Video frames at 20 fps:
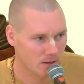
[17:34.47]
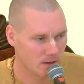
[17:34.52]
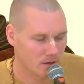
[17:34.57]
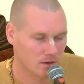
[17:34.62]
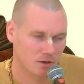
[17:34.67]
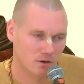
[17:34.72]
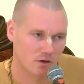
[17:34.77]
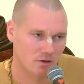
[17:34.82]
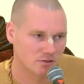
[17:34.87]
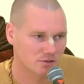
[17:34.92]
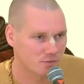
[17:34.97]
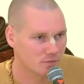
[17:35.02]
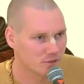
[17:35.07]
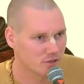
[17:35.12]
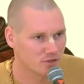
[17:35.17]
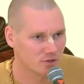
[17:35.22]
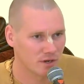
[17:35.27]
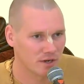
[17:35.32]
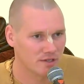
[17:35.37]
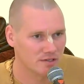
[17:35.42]
Could also be
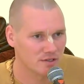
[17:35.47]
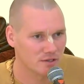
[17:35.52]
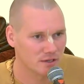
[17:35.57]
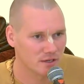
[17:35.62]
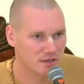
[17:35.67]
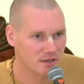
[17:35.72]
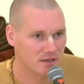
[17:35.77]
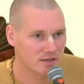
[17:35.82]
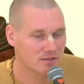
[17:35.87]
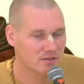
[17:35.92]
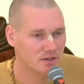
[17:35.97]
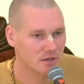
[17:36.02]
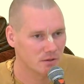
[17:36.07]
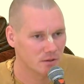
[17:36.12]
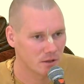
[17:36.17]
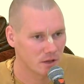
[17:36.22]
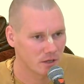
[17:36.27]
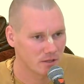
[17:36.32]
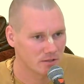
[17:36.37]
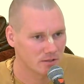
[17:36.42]
translated into
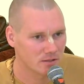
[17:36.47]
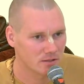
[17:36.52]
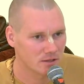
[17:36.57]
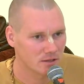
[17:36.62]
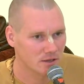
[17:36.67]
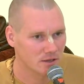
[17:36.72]
lust.